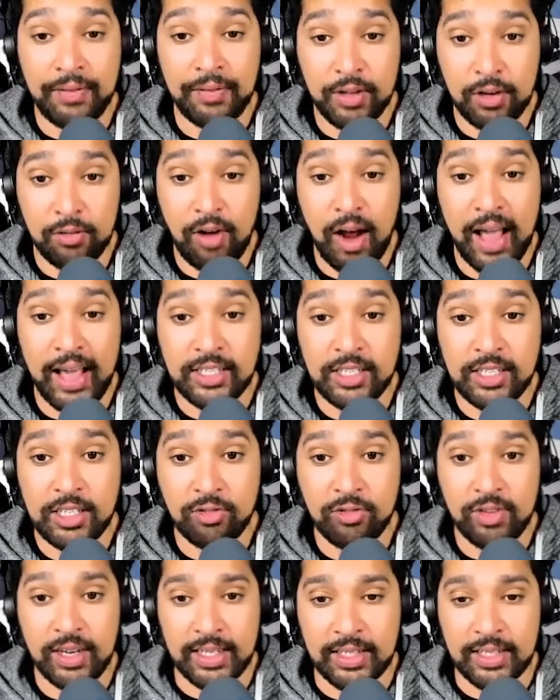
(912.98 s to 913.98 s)
to right is
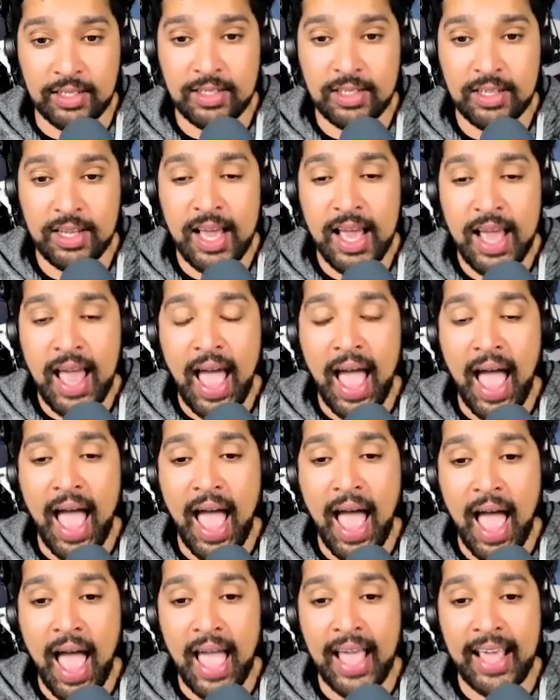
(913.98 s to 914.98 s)
screens,
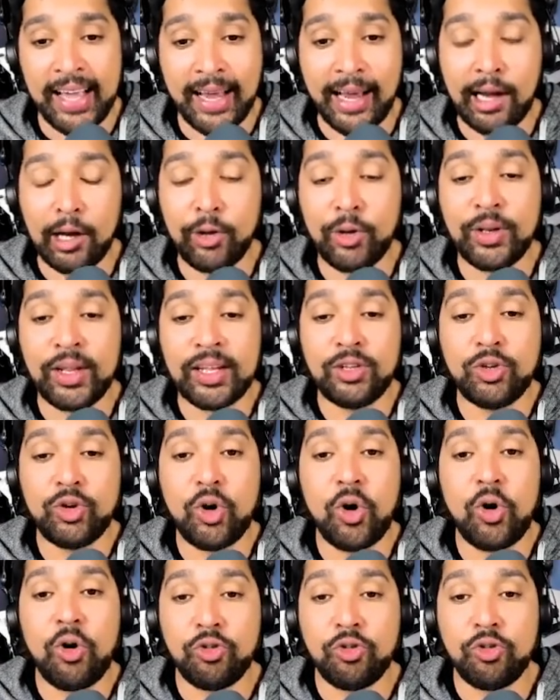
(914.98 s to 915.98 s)
including
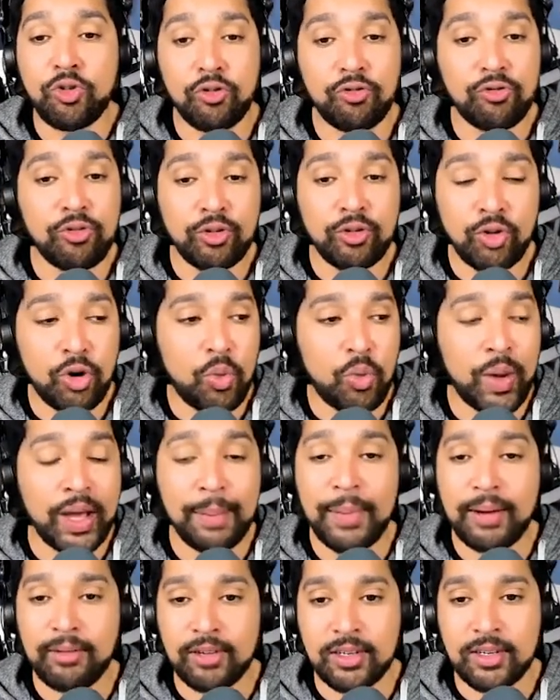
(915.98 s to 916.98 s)
your wing
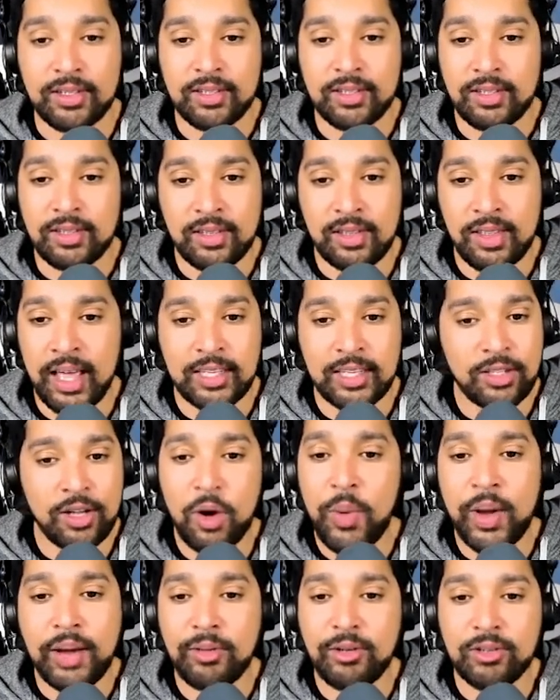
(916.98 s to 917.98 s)
mirrors. There's no
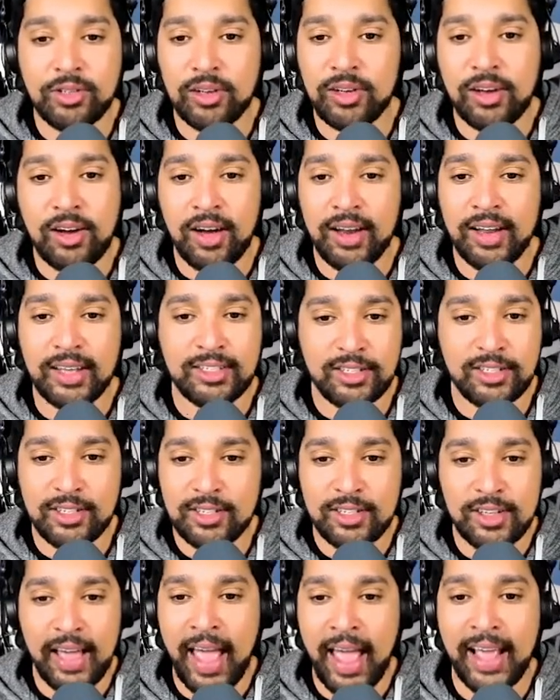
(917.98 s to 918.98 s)
wing mirrors on the car. There's
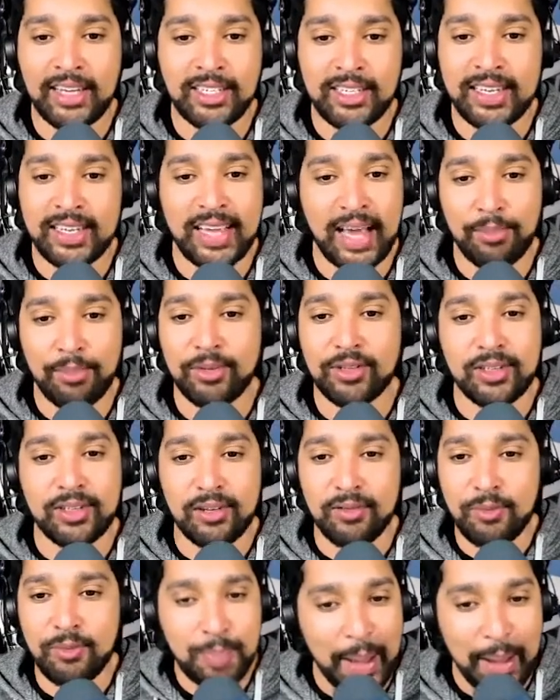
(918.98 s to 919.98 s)
just HD cameras
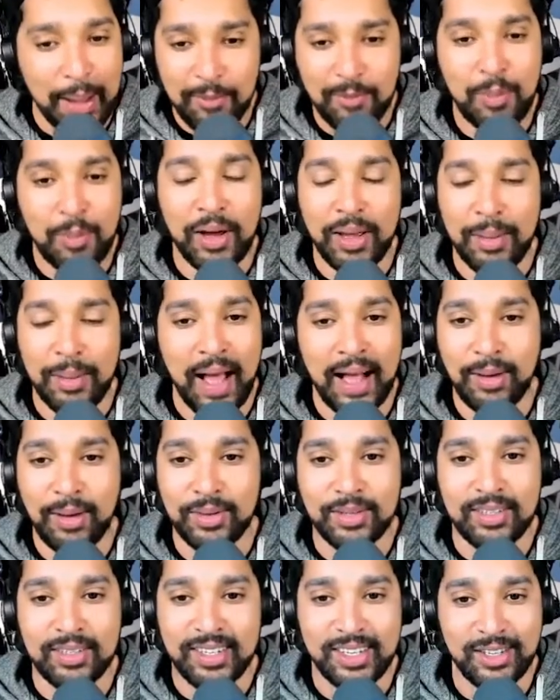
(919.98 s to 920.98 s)
that point
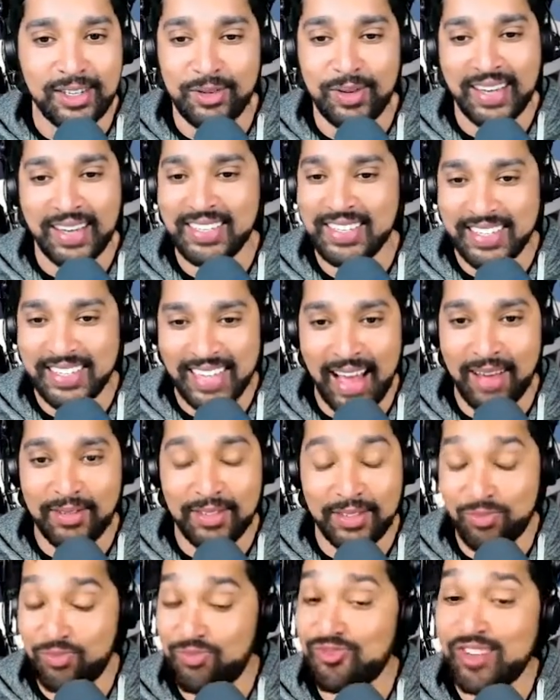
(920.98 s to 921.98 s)
backwards that you actually have.
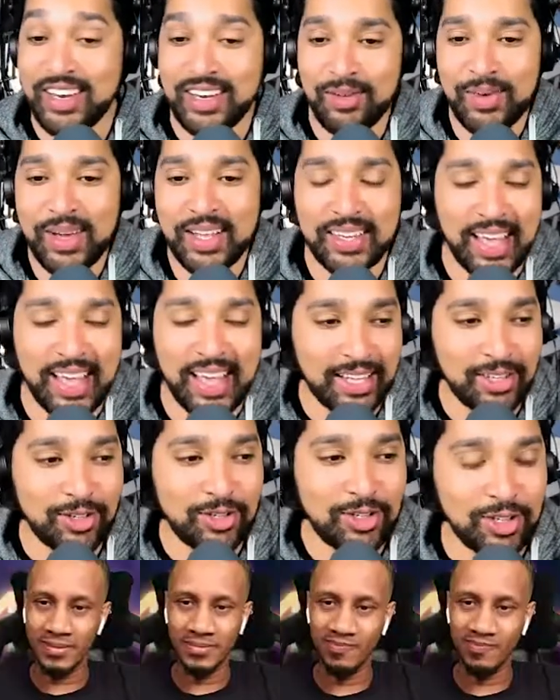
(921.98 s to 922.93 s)
It's really weird getting used to.